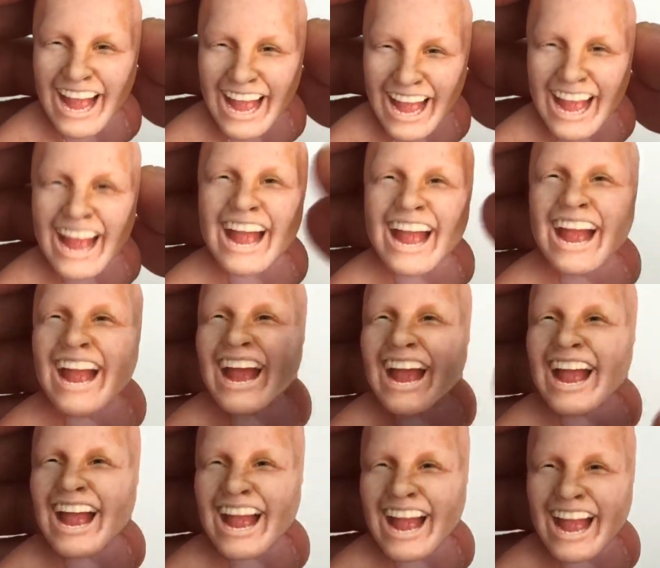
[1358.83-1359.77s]
You won't
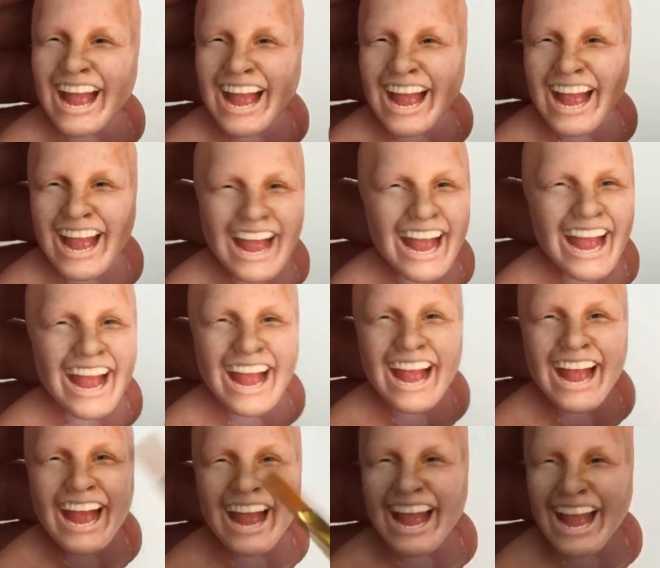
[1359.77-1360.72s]
mess up the first
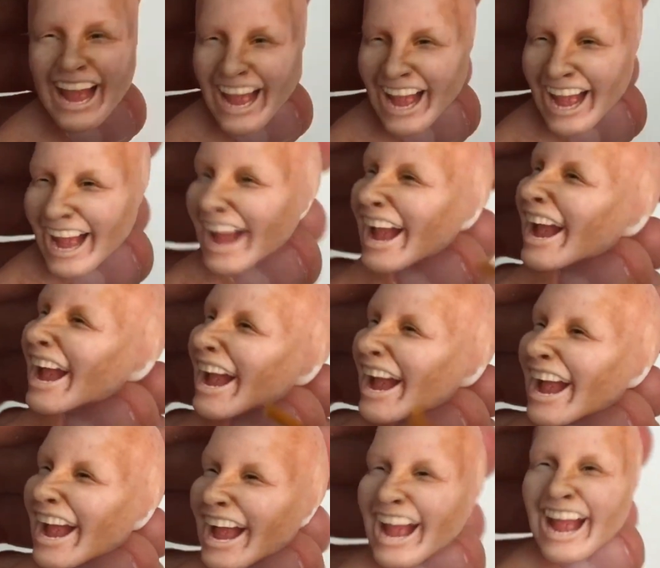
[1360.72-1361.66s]
layer, and you can keep on
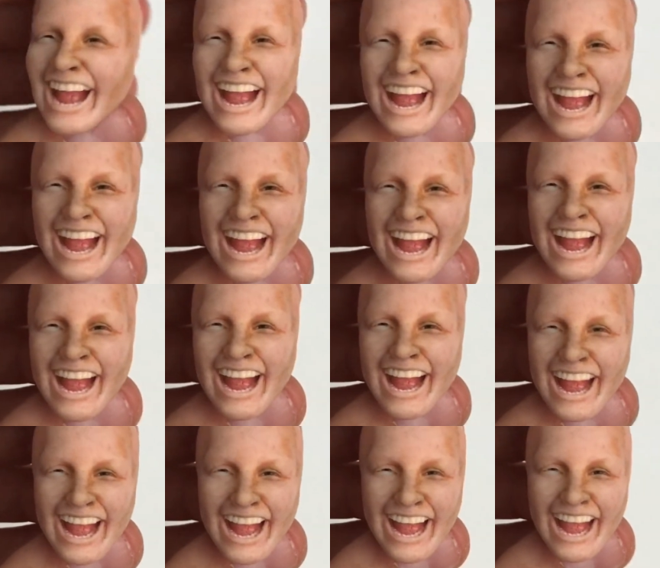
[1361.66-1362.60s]
going and
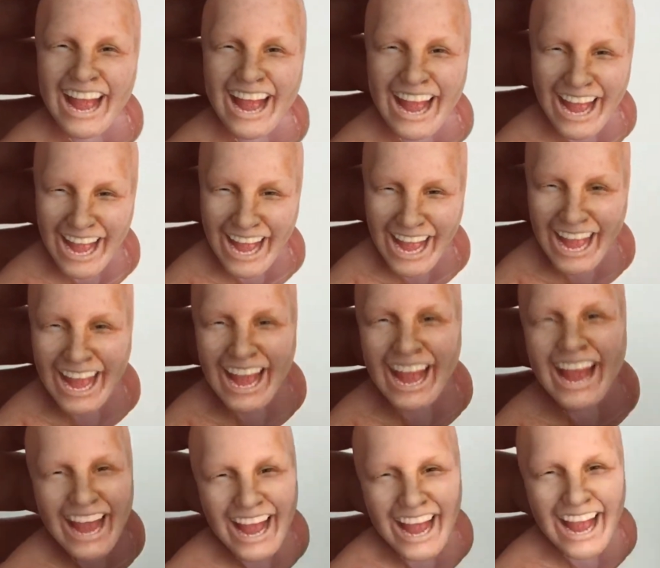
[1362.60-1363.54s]
adding more
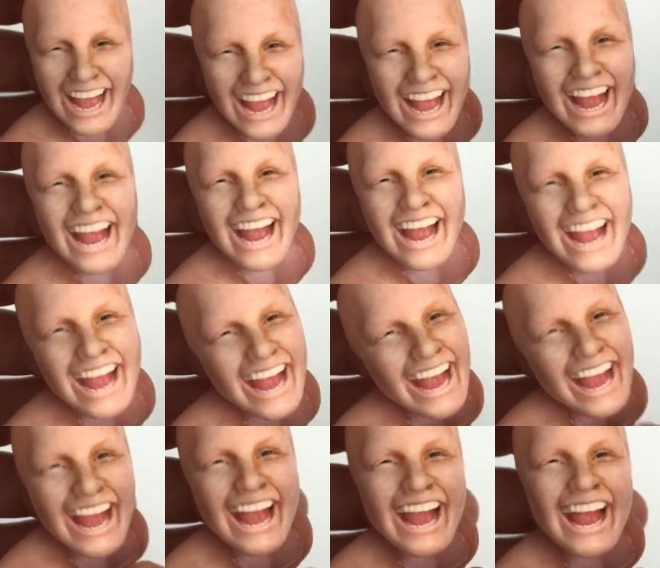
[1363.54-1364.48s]
until you like your
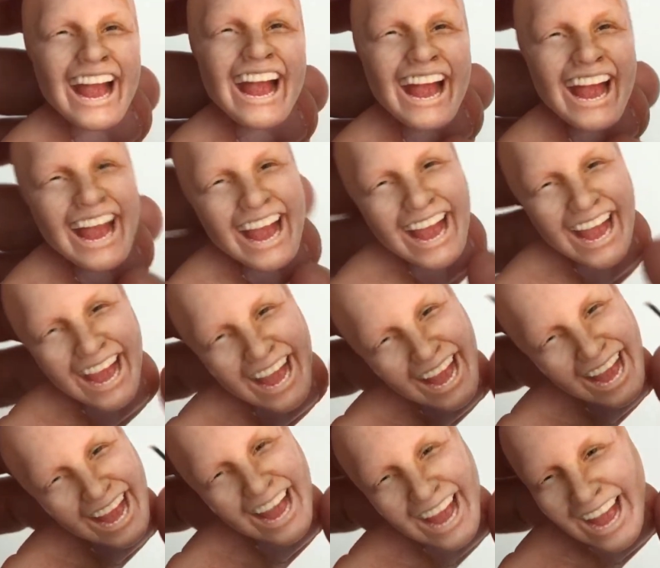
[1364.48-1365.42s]
style.
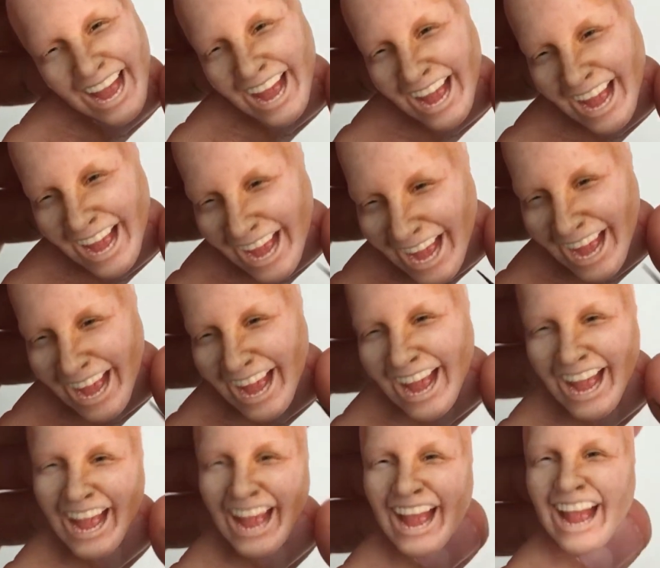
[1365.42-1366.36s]
Don't try to do
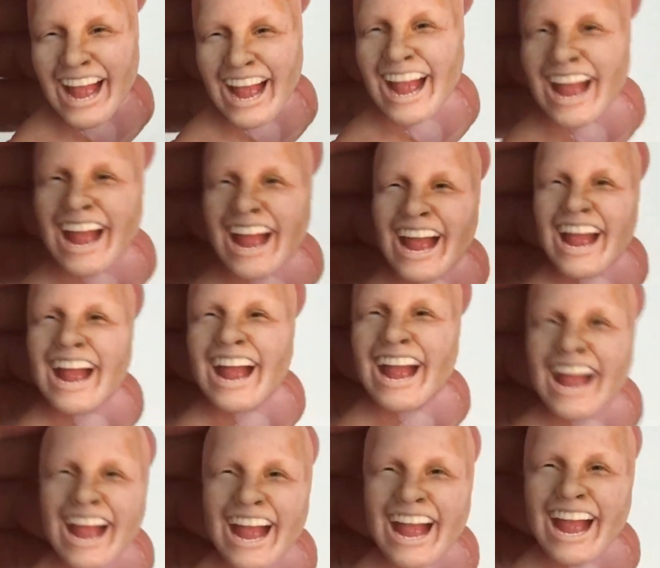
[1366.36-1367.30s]
exactly the same
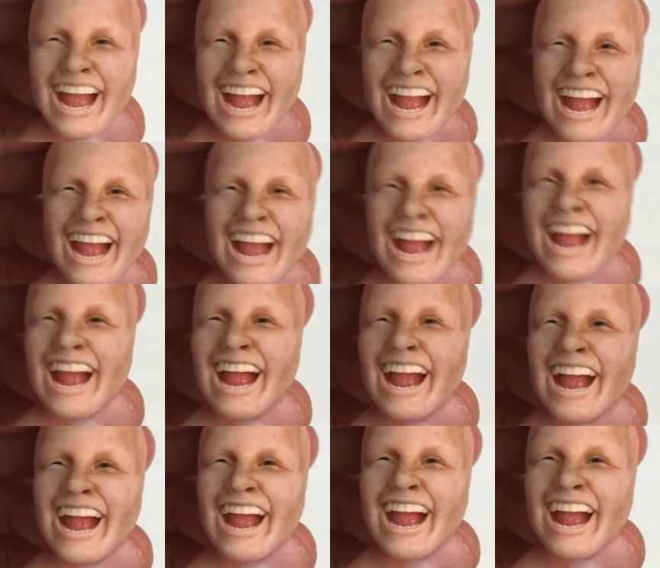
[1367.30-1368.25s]
as mine. You might do
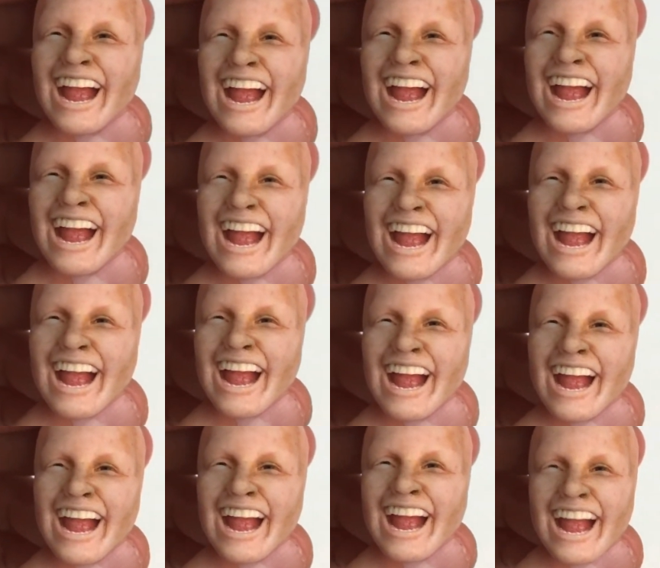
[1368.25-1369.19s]
better than me,
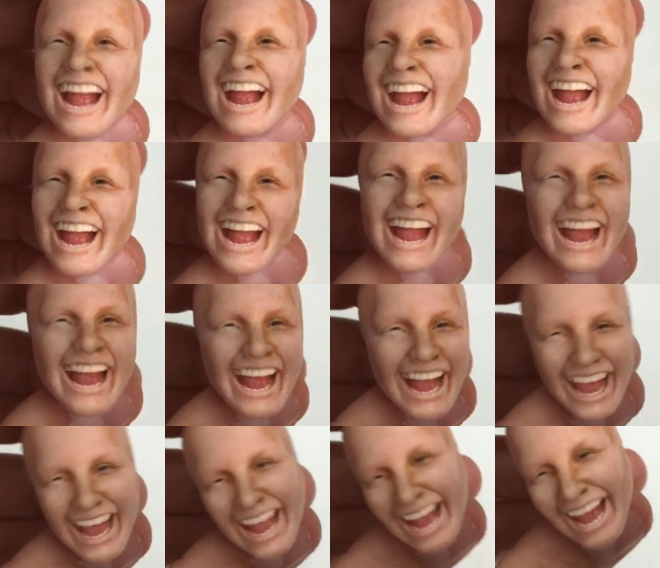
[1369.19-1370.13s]
and that's what you
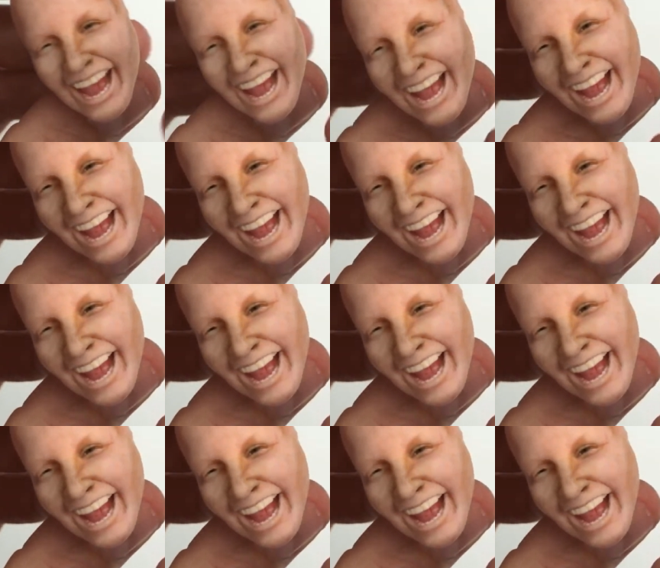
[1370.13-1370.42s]
want.